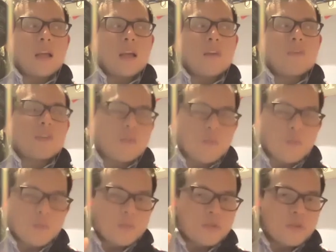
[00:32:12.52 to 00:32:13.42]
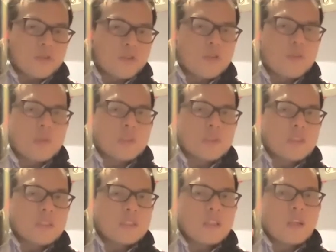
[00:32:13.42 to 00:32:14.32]
Okay, no, the two questions.
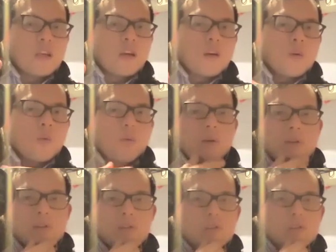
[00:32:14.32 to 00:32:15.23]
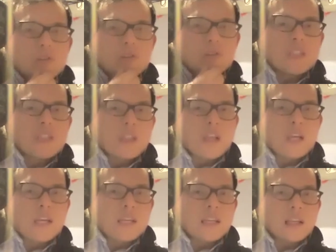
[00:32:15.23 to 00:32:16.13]
This, what do you
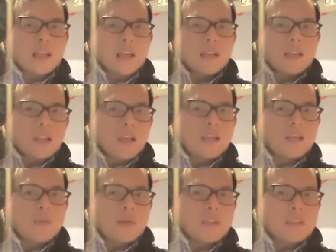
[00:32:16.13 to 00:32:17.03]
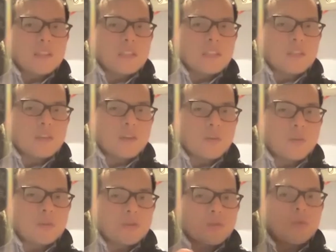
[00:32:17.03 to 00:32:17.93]
dislike and like about the scene as a whole?
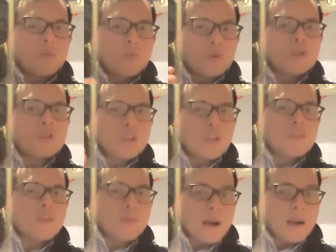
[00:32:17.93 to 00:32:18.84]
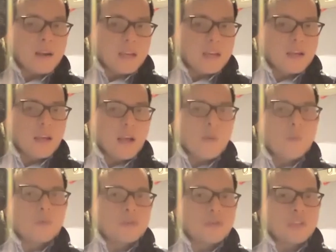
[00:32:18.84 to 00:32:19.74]
What do you love about it, and
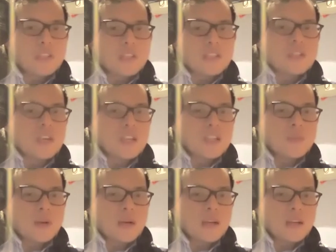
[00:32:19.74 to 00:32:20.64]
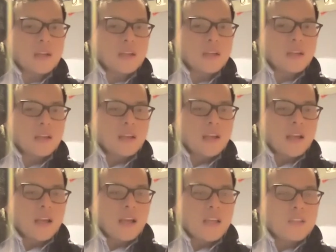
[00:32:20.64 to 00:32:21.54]
what do you think needs to change about it?
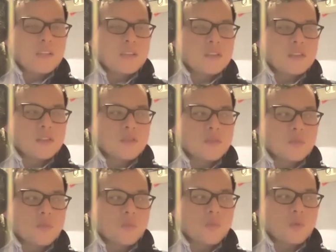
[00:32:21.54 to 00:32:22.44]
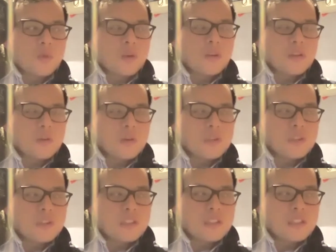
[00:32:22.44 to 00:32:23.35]
And one other
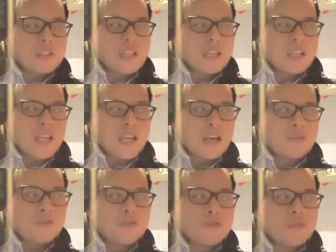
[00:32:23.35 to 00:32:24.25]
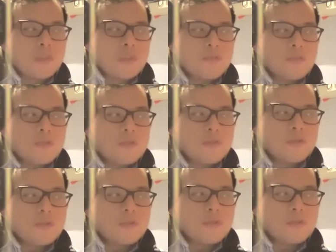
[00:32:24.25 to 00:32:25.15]
question is, how have you?
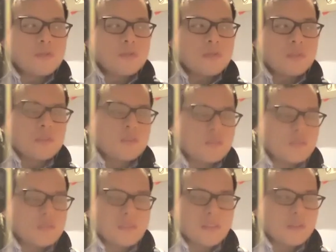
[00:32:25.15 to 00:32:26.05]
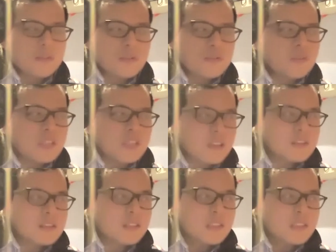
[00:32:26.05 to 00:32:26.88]
No, you've already answered